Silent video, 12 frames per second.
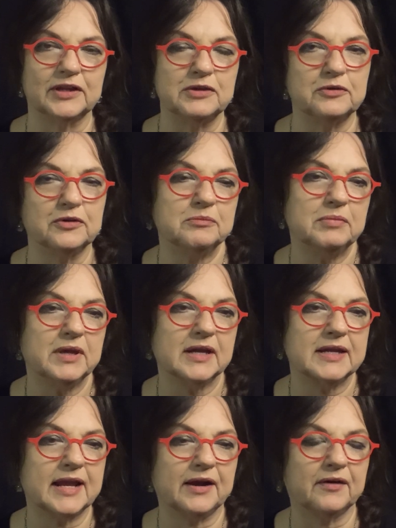You could be a
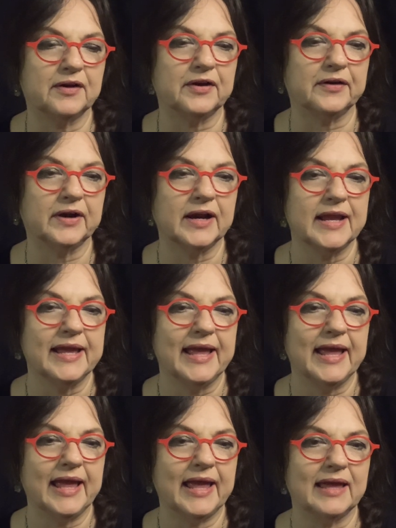carrier,
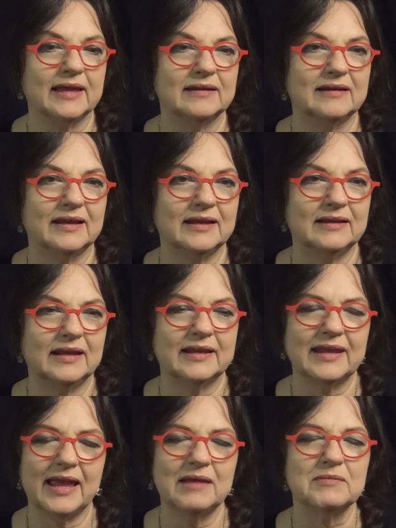and it
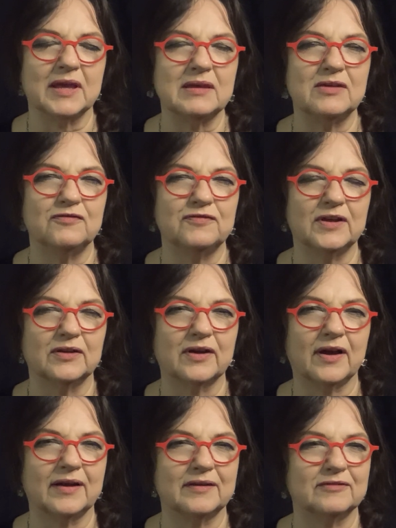can make you feel
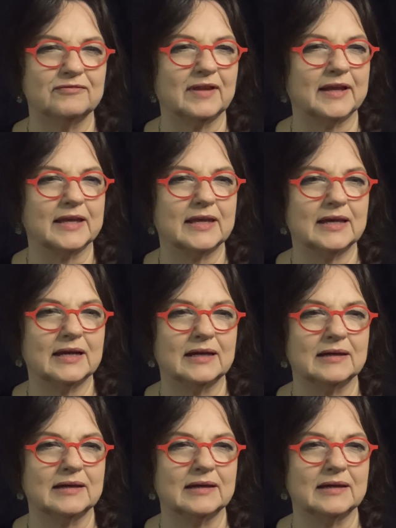kind of like